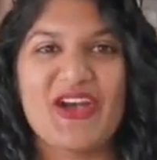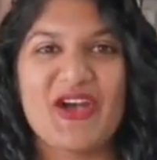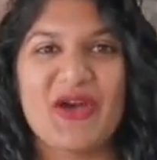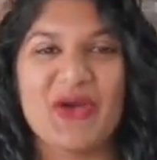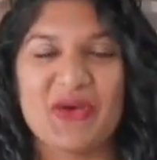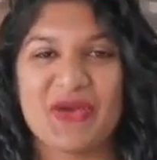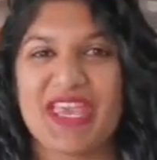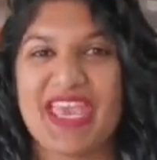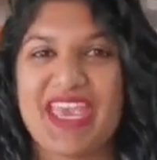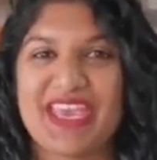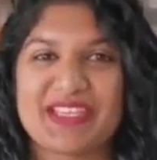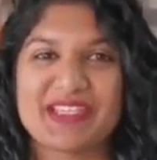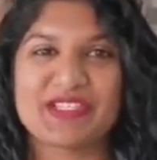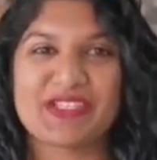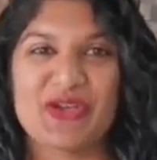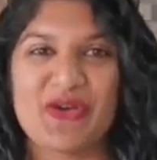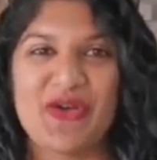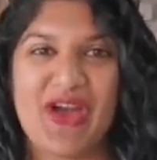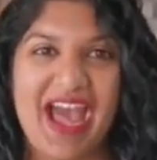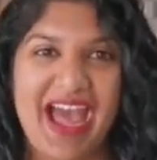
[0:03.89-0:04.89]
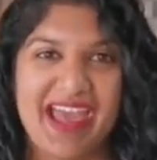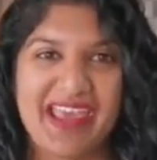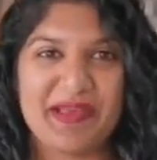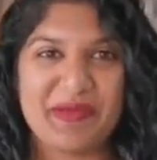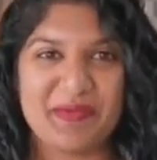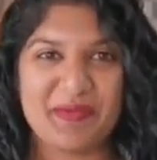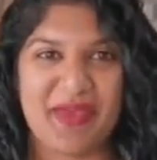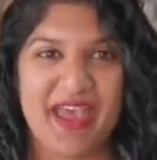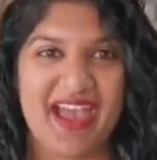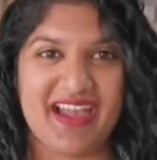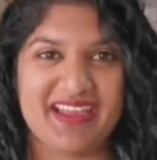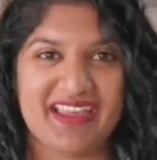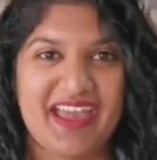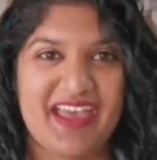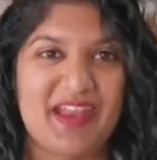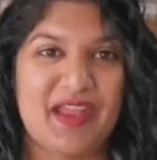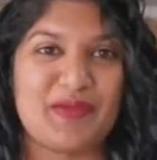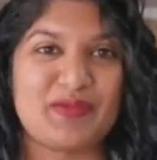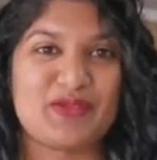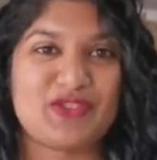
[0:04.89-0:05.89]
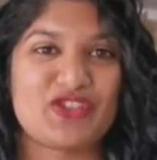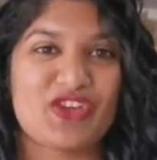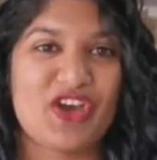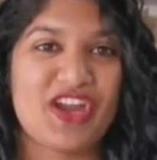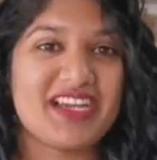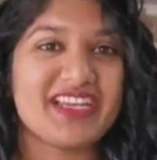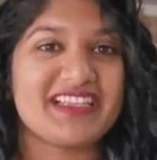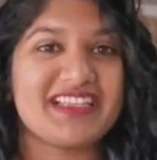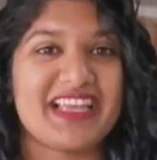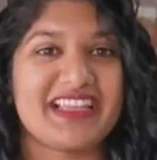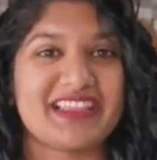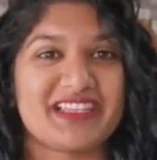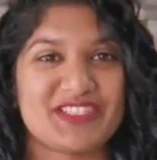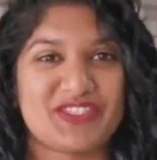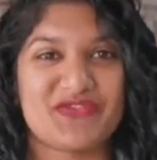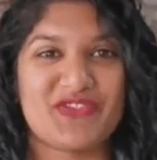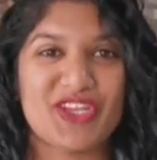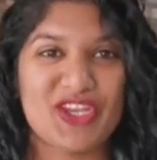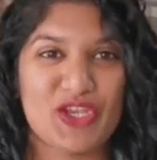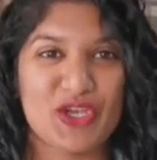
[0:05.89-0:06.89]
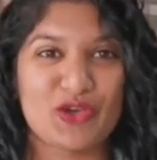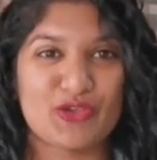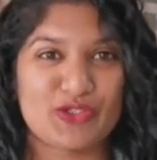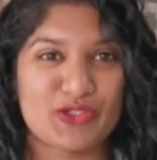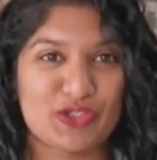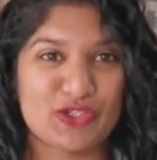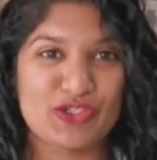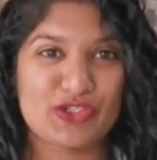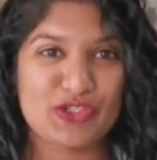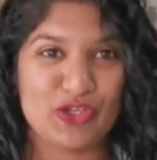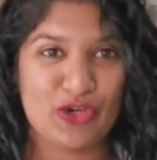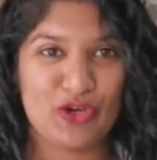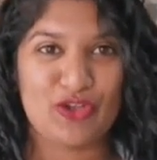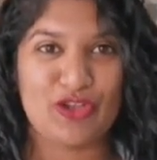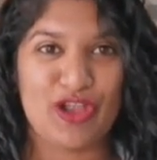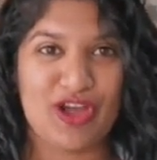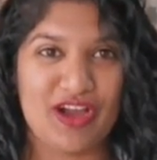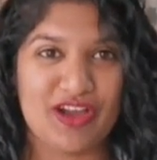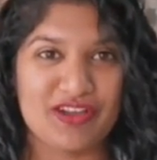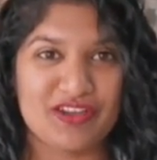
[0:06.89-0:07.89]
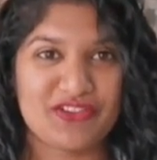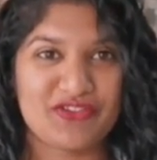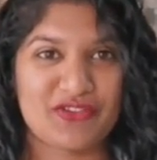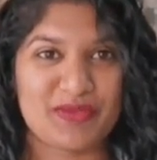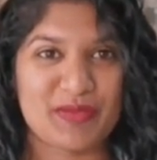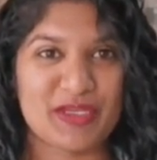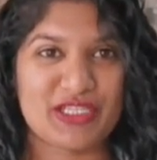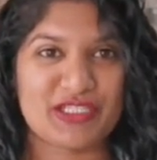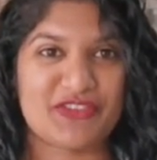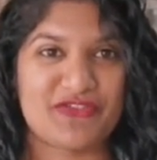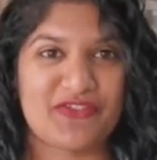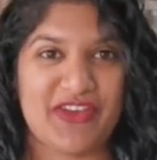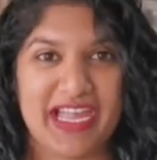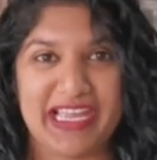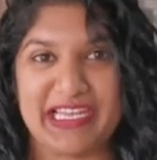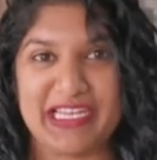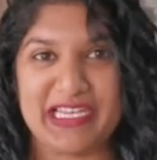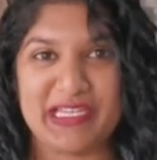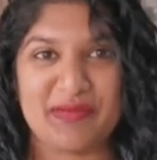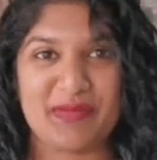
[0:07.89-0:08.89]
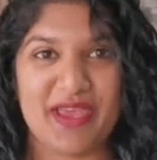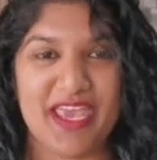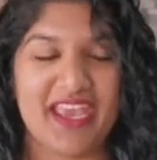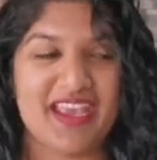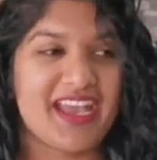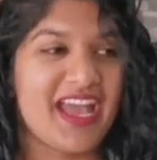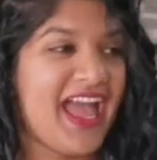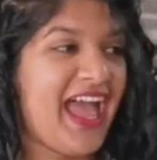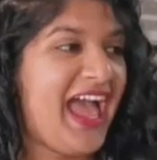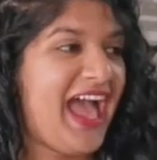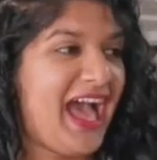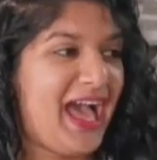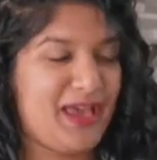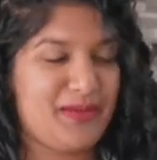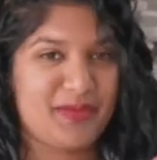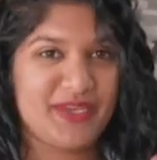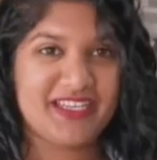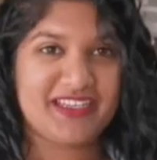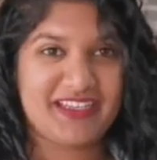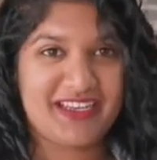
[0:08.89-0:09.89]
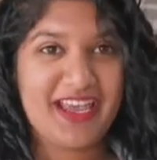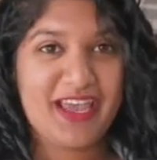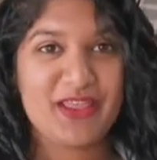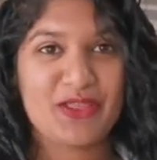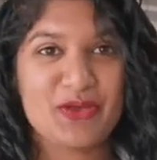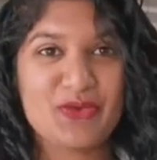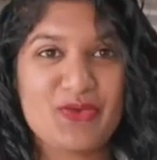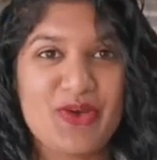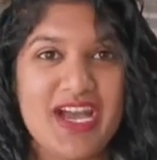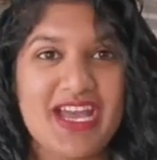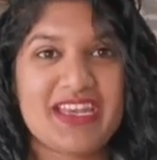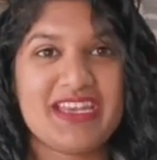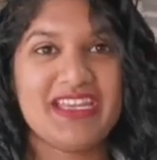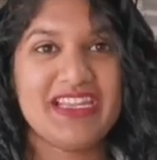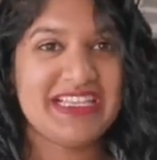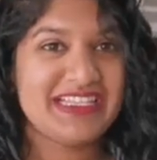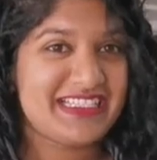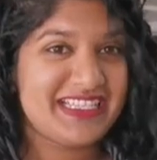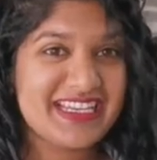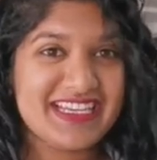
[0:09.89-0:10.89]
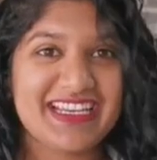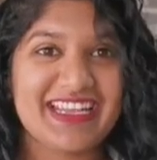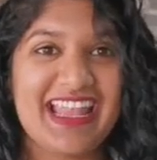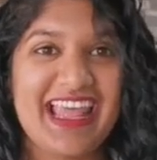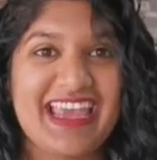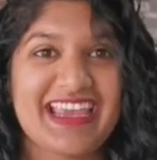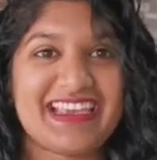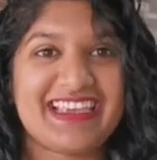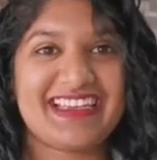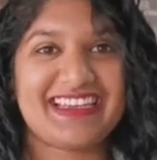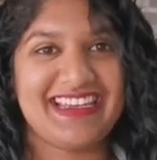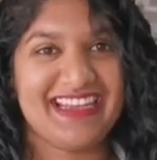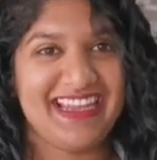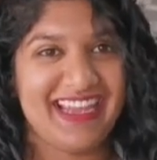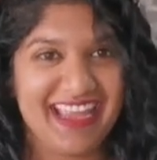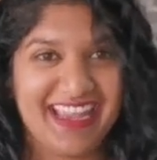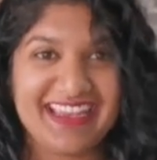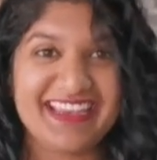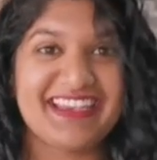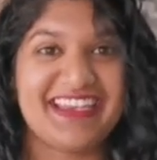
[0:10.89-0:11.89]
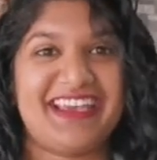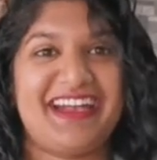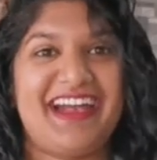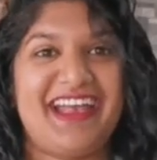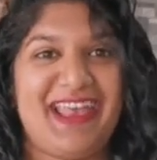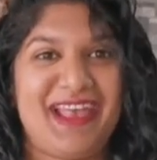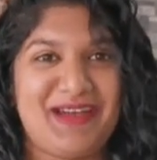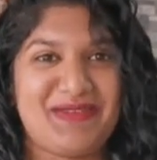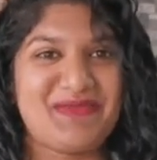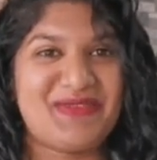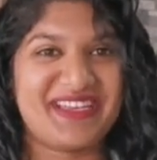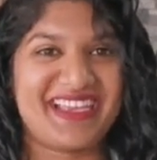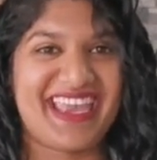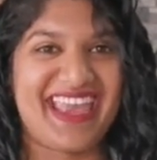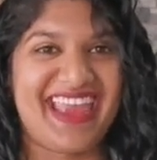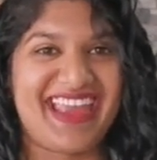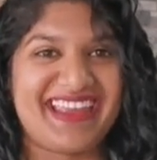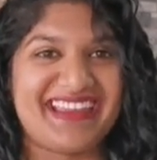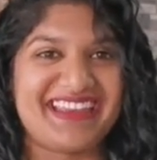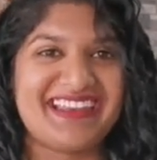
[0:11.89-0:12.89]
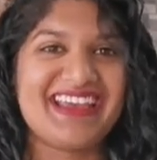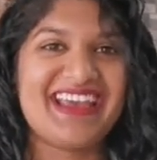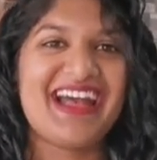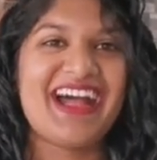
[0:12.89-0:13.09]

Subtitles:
Okay, so I am back and I'm sorry that this video took so long for me to finally make. I made another one, didn't like it, and here I am again.